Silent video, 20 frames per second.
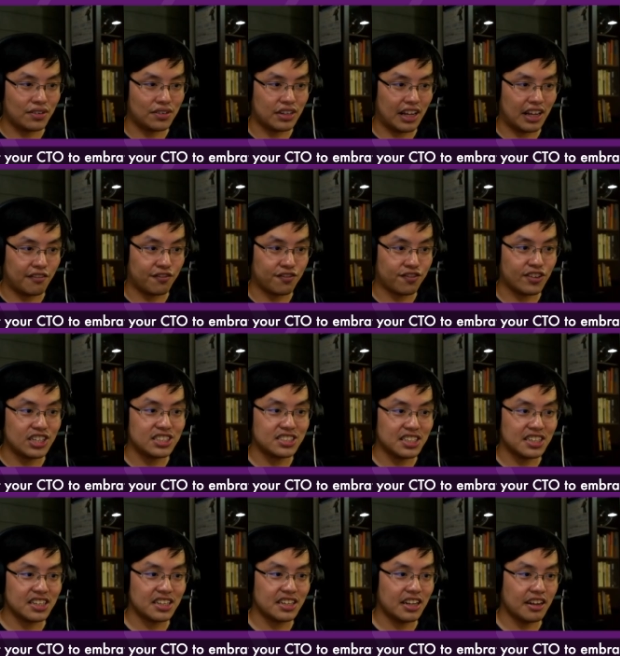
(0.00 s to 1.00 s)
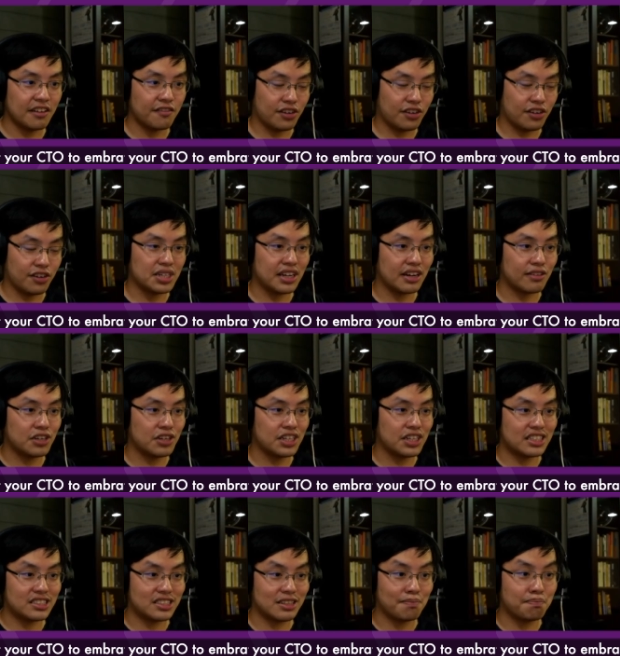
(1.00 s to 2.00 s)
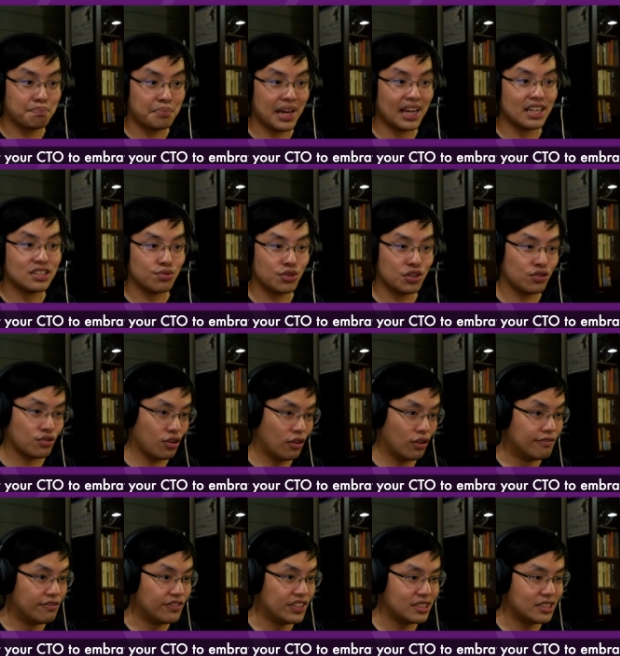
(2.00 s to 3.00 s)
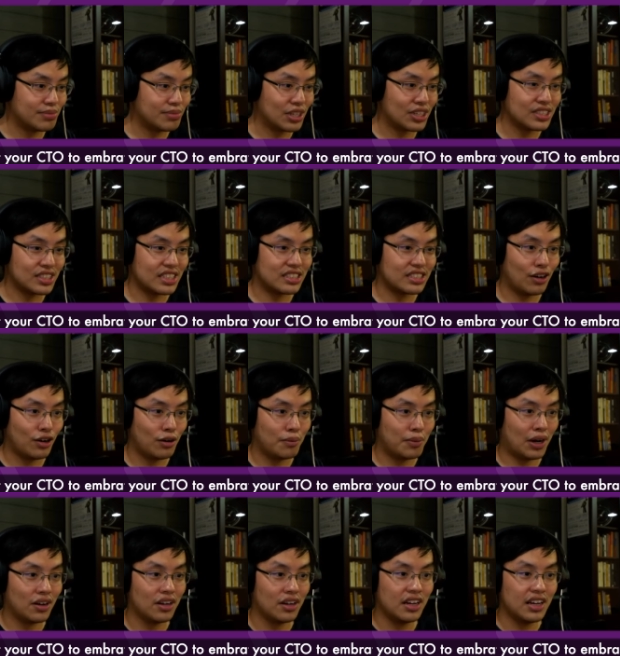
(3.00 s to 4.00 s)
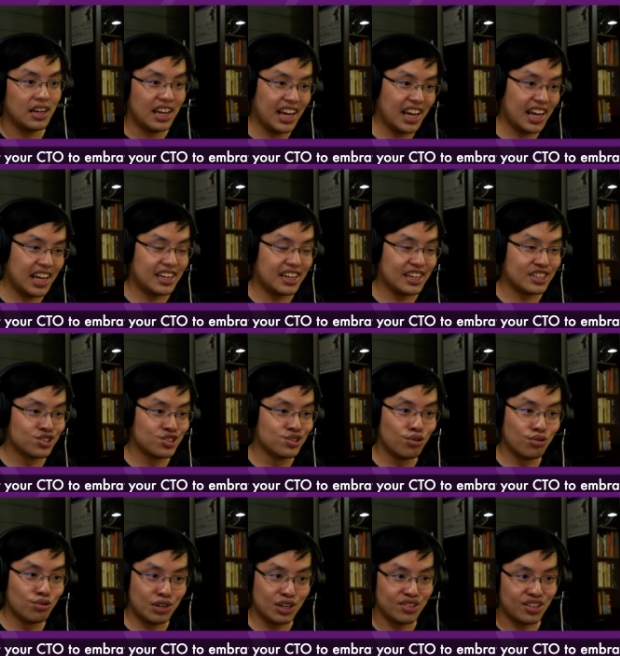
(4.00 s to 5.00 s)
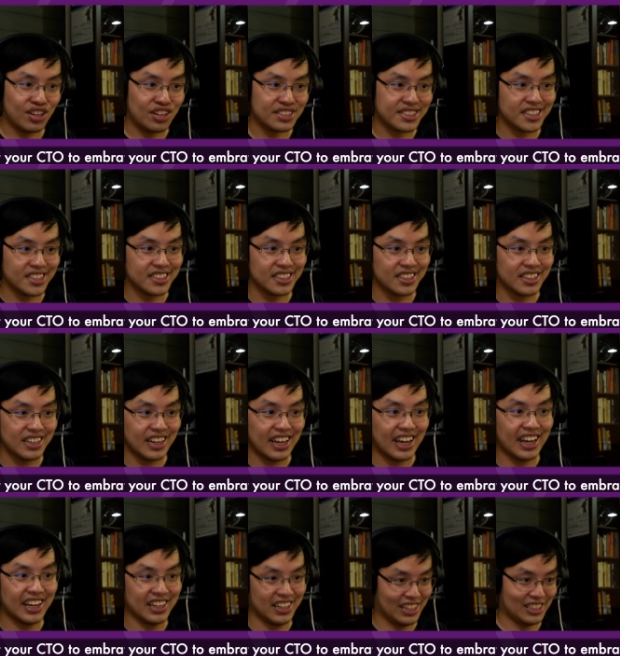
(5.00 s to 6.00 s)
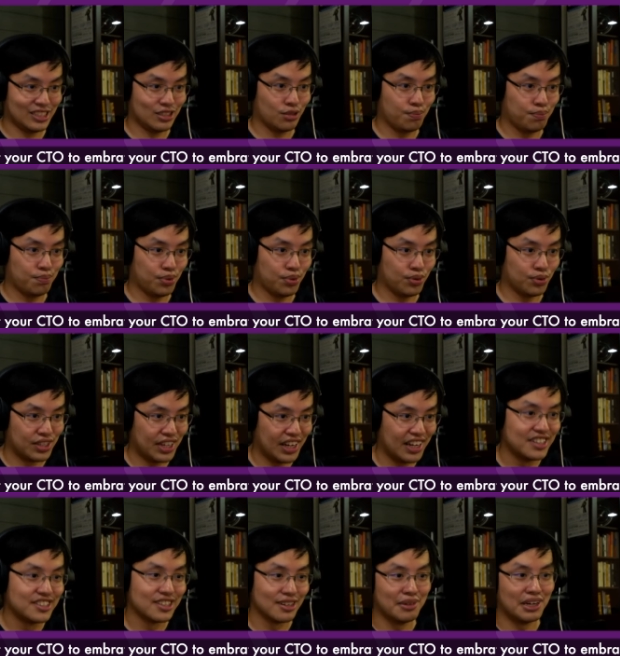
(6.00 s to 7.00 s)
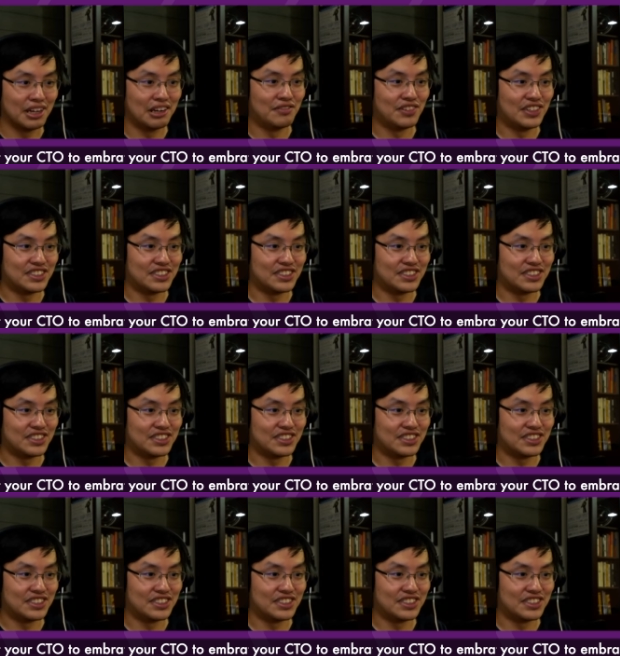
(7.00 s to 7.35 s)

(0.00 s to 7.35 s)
like phrasing it and framing that way. That is the best way to convince, because it's all about, hey, there's no real losses and there's potential benefits.